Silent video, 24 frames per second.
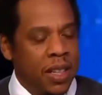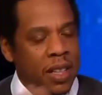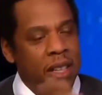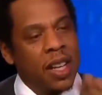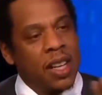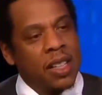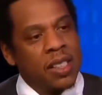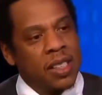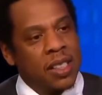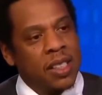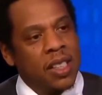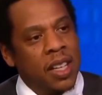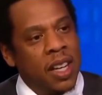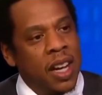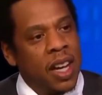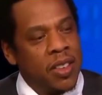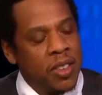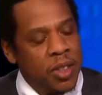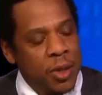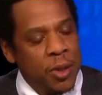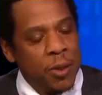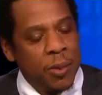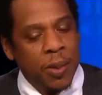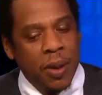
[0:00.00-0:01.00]
I think I say
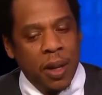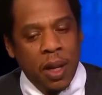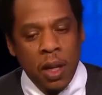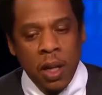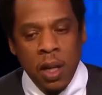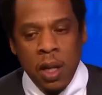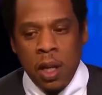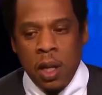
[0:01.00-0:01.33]
that too, but